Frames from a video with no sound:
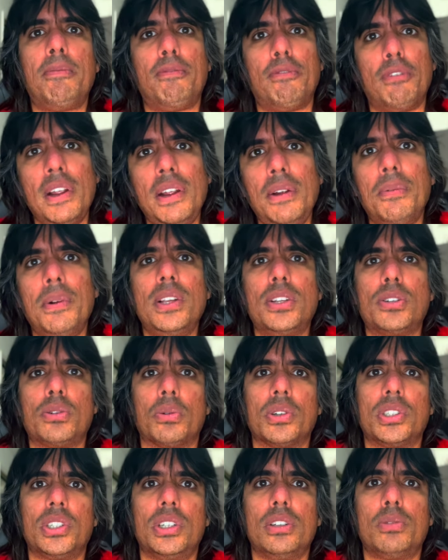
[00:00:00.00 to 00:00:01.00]
free
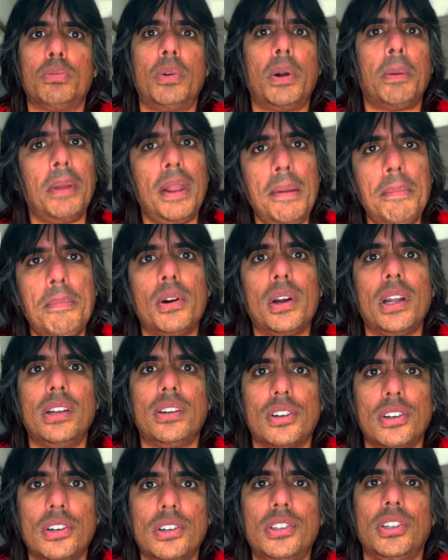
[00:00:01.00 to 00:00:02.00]
resources where people can
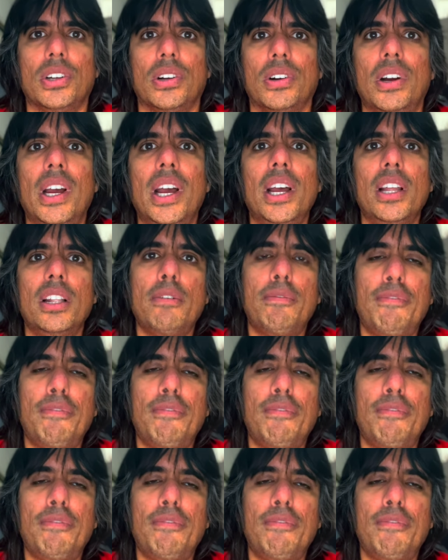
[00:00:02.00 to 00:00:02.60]
turn to